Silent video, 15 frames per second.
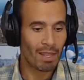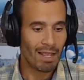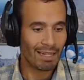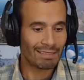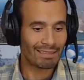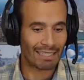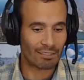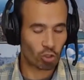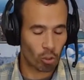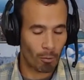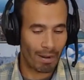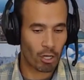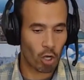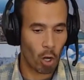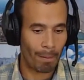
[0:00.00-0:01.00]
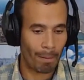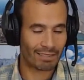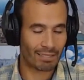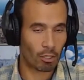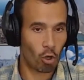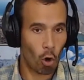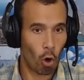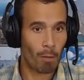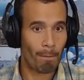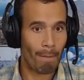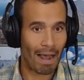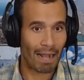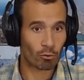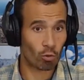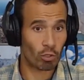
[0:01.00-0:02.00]
that so many companies are going
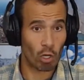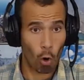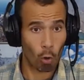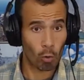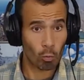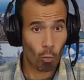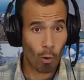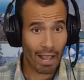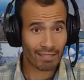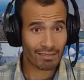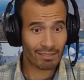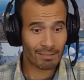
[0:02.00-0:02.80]
back to the old ways,